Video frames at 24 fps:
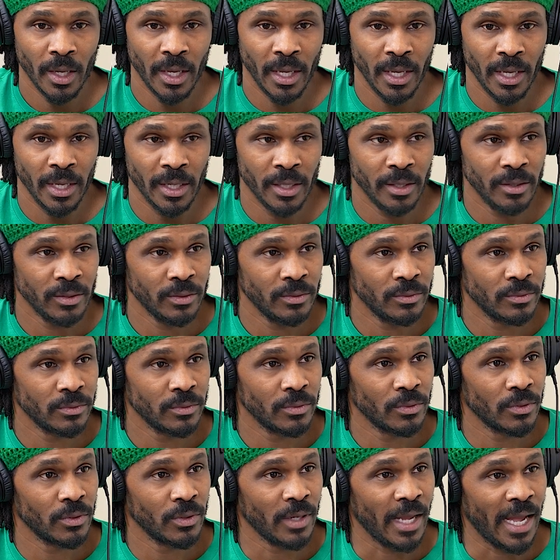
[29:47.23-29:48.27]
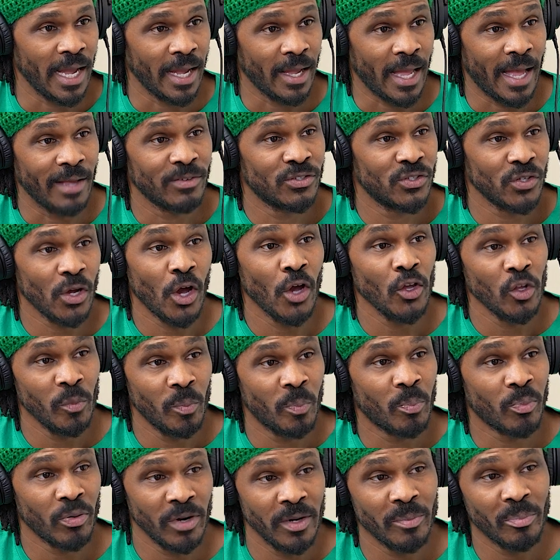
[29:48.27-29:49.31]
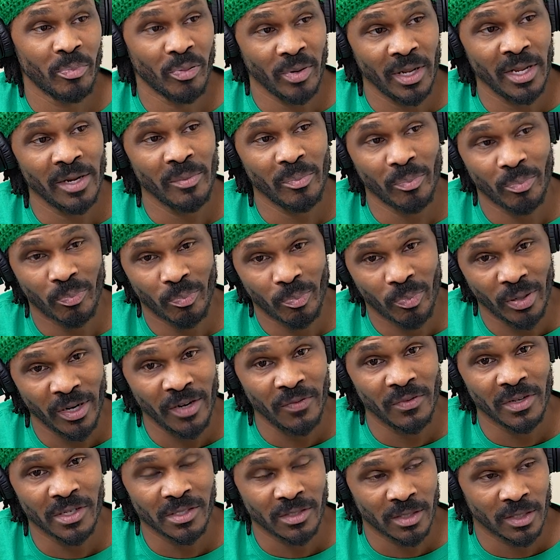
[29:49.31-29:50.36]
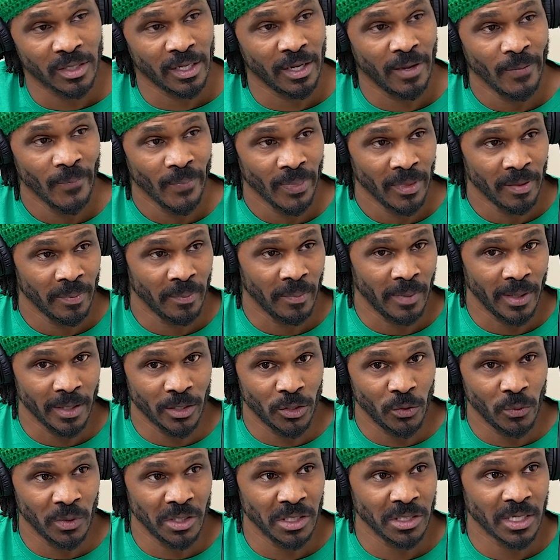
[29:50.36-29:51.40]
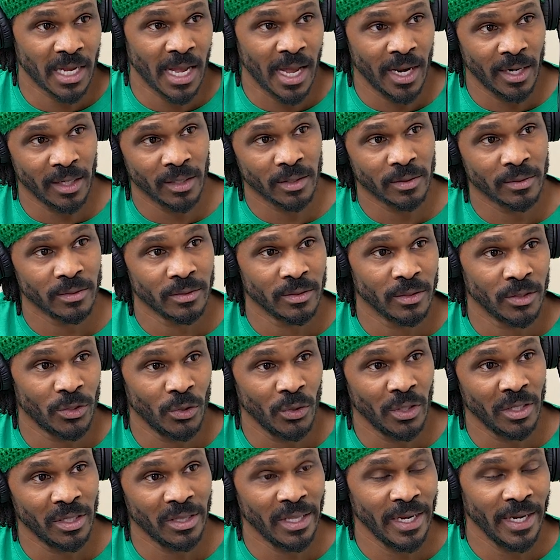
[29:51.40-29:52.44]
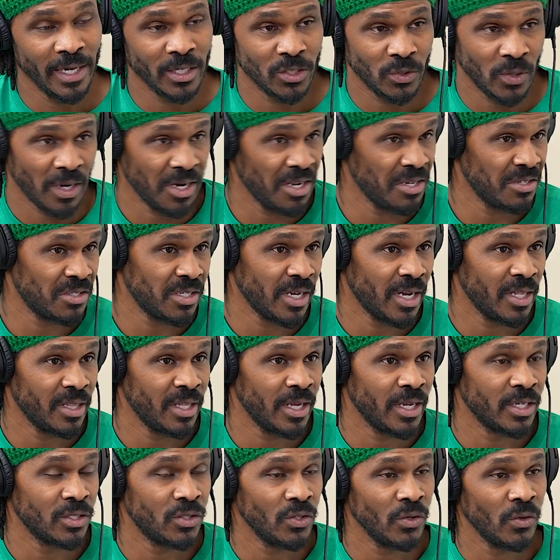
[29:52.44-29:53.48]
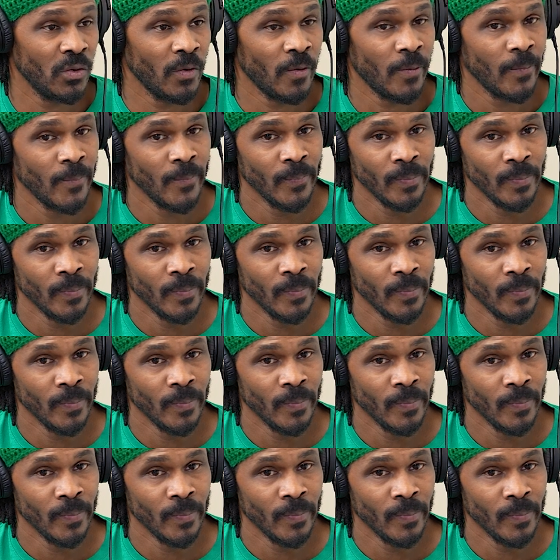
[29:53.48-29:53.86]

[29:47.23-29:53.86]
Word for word: And I, I saw you pre- pre- previously, but you would just kind of do your thing, so I didn't yeah. say anything to you.